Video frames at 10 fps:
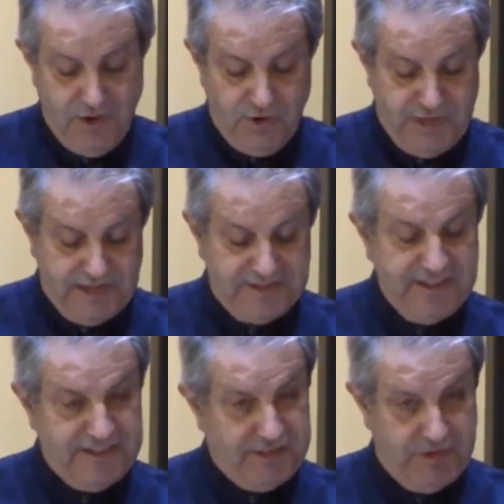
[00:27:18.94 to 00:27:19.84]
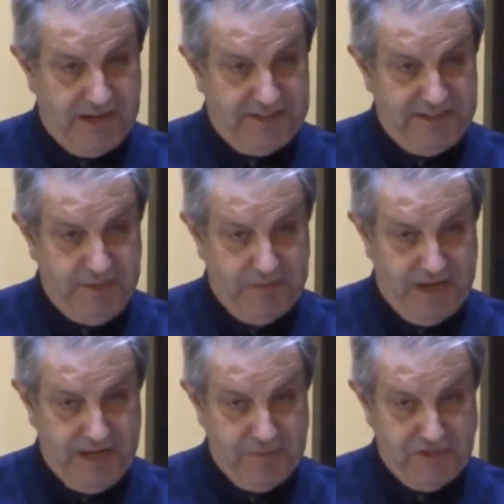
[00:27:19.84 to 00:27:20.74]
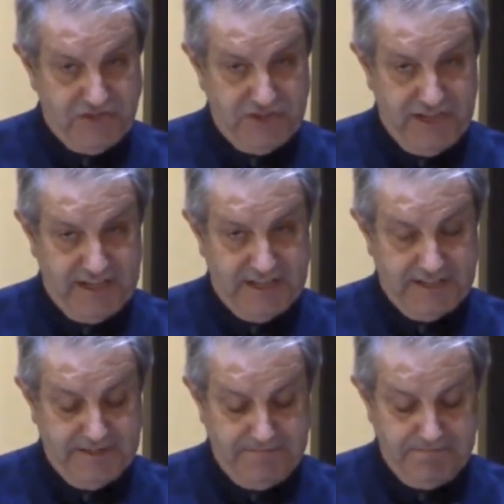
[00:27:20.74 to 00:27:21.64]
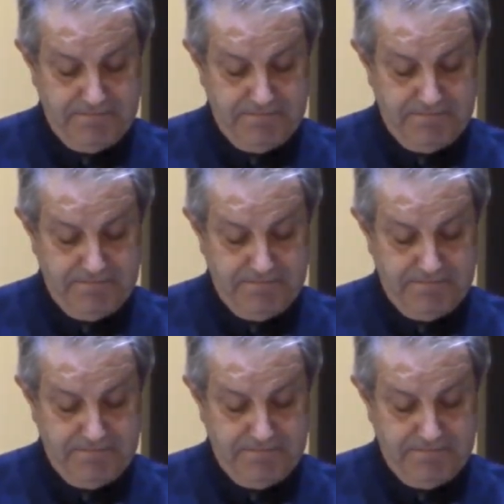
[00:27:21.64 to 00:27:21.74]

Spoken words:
"Oh, that's easy when I see my image in it."